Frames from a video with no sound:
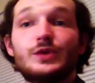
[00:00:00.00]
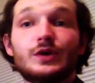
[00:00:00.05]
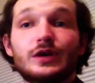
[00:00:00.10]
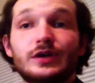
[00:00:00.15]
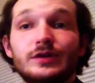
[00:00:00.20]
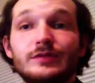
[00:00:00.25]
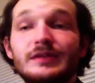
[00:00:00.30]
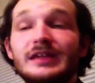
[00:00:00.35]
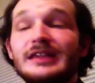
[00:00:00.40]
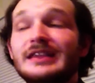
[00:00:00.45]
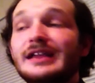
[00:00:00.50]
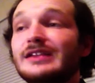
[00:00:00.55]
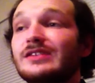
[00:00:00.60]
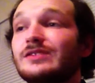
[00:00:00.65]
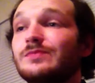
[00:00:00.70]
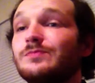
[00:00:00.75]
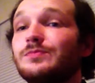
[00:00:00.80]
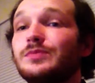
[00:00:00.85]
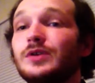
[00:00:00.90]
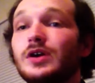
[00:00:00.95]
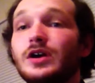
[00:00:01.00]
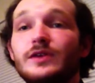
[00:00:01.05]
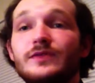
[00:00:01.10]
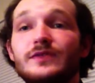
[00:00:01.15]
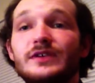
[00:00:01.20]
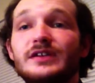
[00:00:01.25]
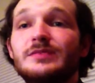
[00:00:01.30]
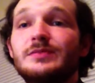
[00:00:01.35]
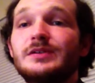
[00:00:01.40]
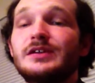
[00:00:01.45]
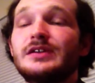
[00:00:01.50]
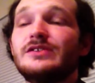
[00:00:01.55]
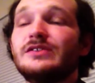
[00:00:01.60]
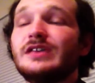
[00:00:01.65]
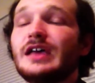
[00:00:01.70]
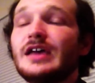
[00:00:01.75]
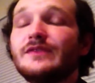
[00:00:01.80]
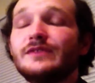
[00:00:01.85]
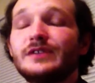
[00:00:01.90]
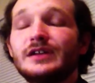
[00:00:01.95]
And that's perfect because
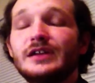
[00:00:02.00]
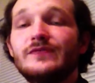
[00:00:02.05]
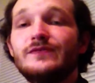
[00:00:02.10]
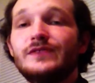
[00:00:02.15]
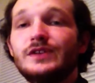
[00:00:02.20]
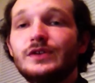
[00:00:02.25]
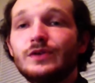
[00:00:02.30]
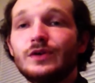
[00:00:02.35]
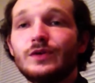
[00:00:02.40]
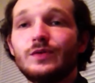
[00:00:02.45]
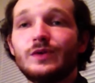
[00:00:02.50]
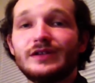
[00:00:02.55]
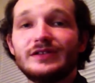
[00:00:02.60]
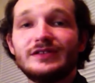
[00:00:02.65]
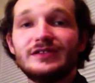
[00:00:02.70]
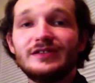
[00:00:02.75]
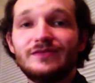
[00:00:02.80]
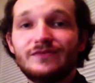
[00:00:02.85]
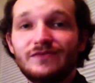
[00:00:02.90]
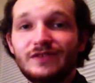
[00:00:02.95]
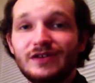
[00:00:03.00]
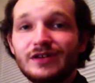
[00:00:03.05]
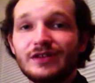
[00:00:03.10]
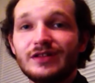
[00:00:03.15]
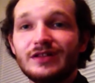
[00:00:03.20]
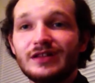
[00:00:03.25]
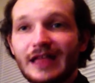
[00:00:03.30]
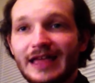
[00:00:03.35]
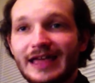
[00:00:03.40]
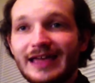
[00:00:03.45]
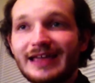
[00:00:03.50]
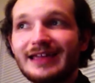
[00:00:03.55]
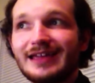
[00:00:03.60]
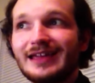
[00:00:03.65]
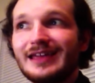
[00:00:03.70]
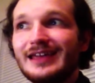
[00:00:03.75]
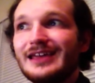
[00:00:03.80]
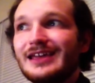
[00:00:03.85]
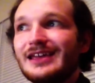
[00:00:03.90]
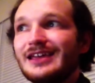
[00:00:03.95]
every viewer wants to feel like,
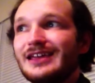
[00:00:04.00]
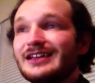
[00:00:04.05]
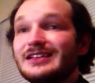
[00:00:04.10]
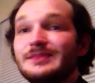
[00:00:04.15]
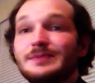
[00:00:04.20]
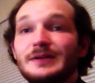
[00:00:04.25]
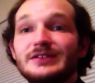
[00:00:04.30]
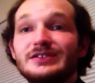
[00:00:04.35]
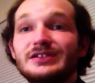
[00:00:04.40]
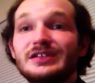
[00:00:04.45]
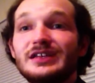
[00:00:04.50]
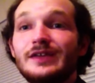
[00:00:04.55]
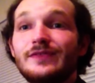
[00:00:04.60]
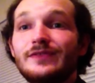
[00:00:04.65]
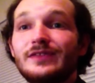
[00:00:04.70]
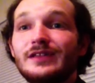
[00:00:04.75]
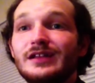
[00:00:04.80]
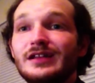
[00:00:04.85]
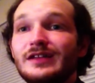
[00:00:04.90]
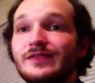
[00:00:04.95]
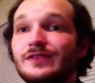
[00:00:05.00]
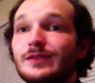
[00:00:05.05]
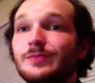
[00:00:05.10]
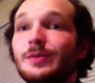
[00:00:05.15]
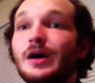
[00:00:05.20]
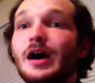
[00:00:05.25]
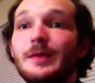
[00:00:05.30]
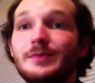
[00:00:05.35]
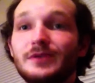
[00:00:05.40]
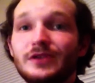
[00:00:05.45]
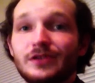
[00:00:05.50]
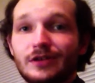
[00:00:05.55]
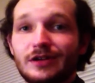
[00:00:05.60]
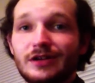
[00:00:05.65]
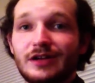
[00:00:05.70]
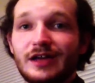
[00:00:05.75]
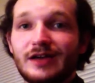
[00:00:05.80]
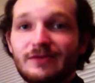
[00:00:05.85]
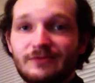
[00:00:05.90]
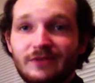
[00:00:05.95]
especially if you're popular enough,
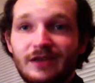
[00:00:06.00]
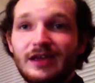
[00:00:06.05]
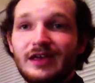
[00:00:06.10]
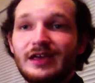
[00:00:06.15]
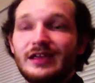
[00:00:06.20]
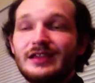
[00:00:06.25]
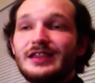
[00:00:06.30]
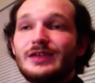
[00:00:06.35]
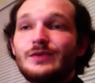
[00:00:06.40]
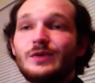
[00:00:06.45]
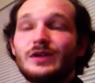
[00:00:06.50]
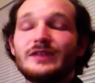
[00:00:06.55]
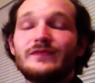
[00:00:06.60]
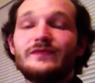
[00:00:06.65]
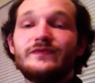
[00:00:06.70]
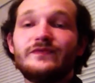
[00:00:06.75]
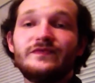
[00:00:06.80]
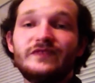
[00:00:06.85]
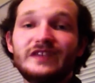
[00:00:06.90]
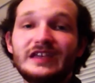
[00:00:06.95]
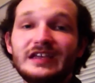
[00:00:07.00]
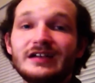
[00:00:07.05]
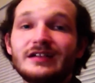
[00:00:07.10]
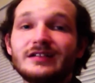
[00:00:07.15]
they want to feel like